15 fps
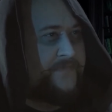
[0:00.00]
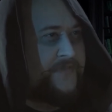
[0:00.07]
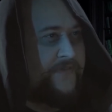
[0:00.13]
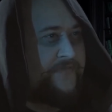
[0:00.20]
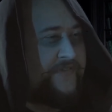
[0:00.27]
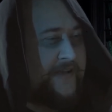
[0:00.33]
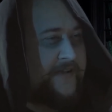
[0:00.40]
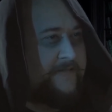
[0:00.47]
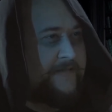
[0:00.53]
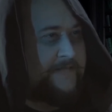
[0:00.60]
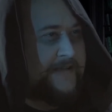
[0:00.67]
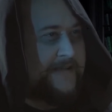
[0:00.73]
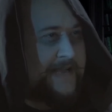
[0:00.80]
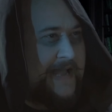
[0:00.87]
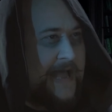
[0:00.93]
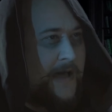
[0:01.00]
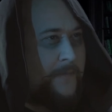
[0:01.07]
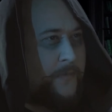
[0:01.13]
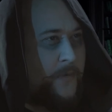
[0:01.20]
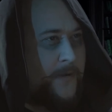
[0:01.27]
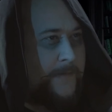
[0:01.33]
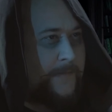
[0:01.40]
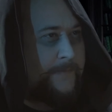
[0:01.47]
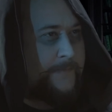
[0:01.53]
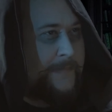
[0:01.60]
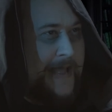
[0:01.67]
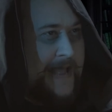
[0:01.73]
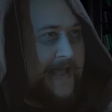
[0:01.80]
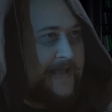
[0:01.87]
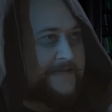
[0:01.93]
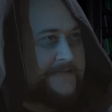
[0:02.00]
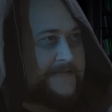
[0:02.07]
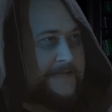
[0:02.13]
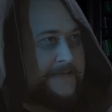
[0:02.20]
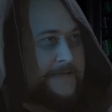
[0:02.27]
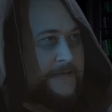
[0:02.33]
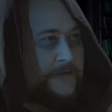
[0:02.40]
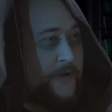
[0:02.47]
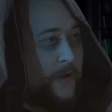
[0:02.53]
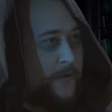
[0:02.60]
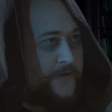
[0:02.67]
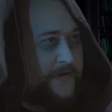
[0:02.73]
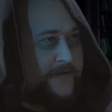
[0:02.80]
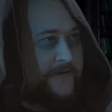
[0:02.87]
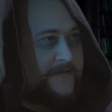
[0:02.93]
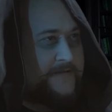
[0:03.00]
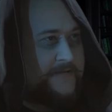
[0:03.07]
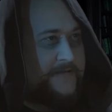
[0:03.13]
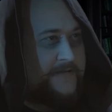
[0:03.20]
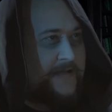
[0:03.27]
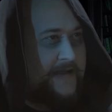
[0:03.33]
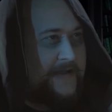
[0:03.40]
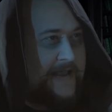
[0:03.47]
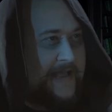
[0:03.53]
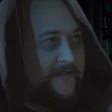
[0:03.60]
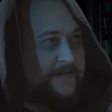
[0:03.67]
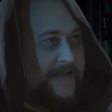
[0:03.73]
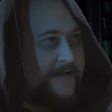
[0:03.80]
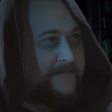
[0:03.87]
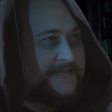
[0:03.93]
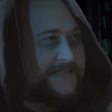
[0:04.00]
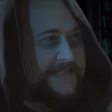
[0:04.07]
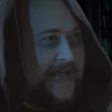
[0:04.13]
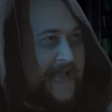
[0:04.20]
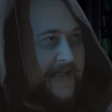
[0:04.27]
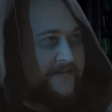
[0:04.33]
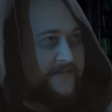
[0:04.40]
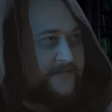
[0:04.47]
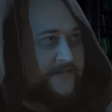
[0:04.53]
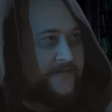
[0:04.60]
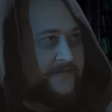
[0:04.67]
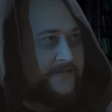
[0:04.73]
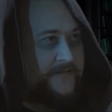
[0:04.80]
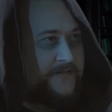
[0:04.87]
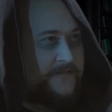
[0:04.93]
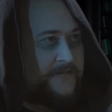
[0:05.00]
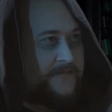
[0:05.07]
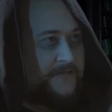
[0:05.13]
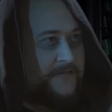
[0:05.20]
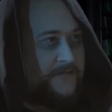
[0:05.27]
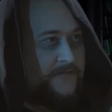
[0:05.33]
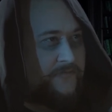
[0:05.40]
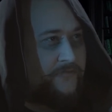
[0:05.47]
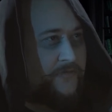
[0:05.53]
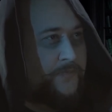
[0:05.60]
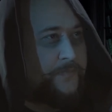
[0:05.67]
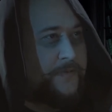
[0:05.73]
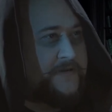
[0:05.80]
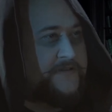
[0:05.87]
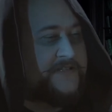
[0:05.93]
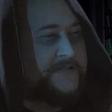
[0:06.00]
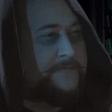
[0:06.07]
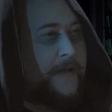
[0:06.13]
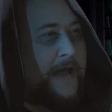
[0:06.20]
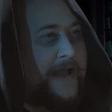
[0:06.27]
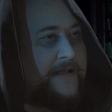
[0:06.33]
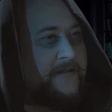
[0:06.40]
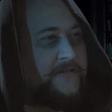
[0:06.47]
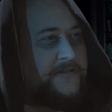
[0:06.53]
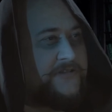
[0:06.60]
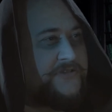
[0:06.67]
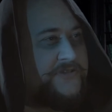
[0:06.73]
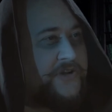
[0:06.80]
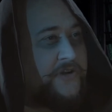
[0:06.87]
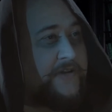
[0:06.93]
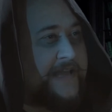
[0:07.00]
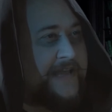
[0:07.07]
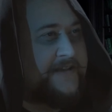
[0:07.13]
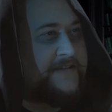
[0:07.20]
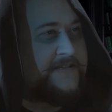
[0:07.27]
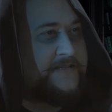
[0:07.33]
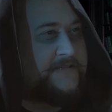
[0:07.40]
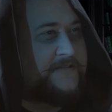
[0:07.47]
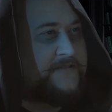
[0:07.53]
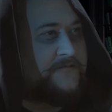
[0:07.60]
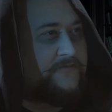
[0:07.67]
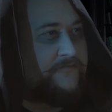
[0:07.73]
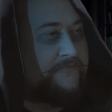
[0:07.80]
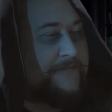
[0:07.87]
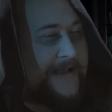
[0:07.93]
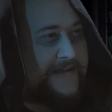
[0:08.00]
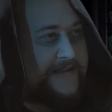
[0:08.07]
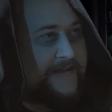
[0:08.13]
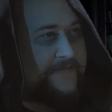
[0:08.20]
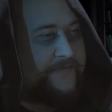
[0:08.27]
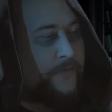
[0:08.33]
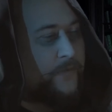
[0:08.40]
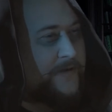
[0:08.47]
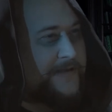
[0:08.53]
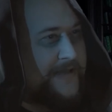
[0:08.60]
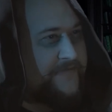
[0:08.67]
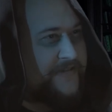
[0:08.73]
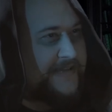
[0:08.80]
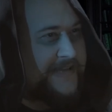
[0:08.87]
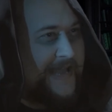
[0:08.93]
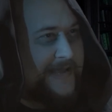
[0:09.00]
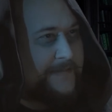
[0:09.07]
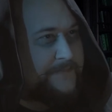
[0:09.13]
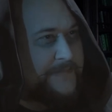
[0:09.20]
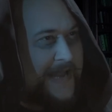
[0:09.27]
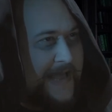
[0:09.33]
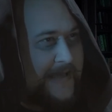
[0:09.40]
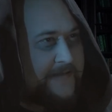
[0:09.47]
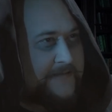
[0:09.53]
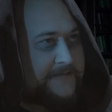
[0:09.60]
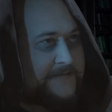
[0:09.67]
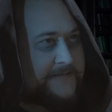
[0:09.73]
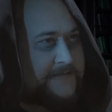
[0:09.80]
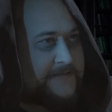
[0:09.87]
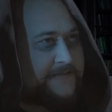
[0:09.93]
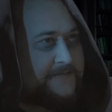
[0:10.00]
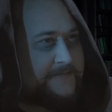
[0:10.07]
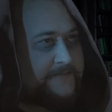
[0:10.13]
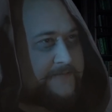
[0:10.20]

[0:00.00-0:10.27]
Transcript: The figure in the cowboy hat nodded and held out his hand. Rupert smiled and took it, ready for whatever came next.